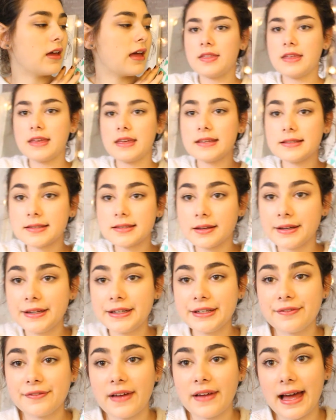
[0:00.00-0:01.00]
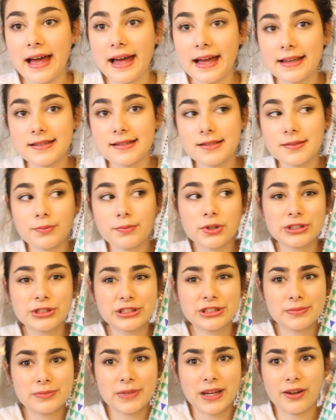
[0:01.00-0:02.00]
This kind of has
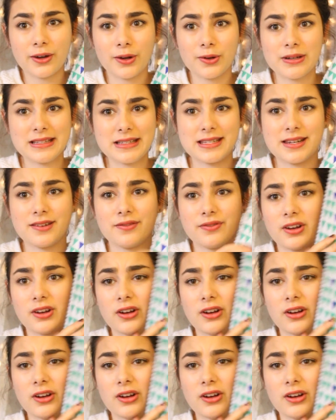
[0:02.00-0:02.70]
most of my notes in for